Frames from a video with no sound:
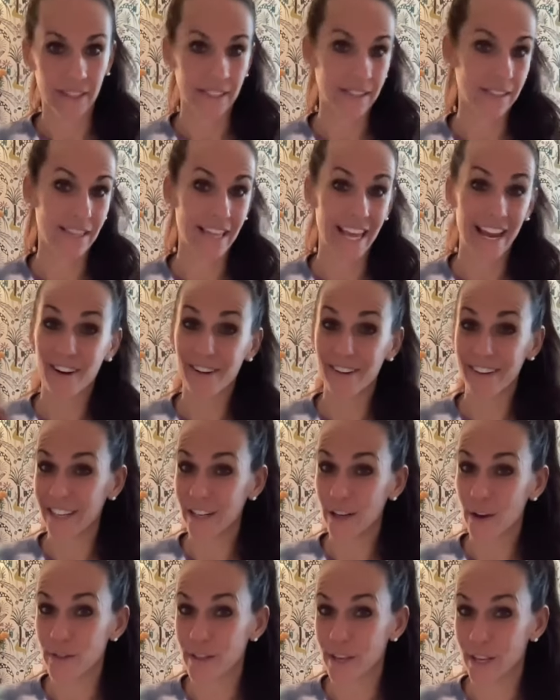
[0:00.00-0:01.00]
Because they already
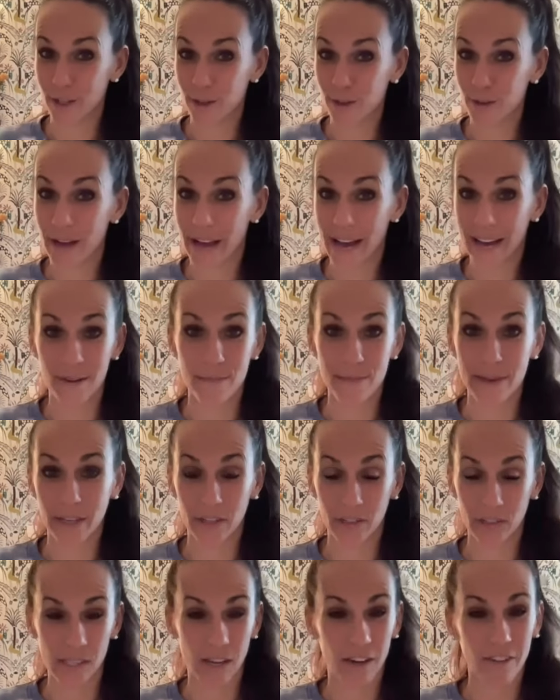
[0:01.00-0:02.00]
know that you know how to make
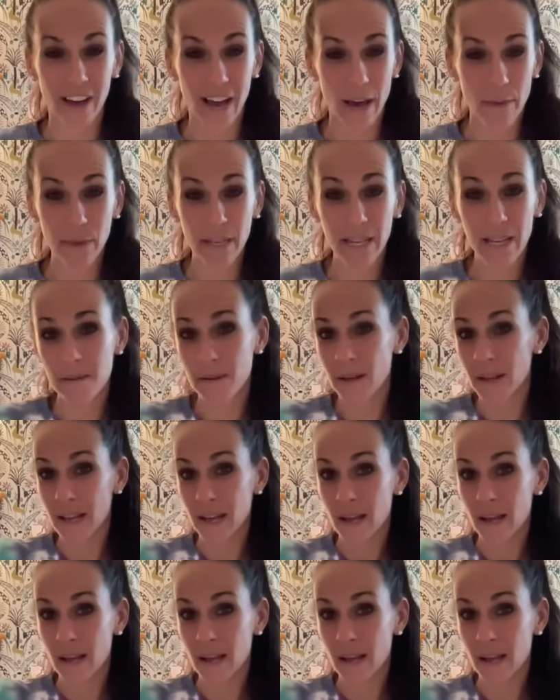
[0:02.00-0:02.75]
yourself happy,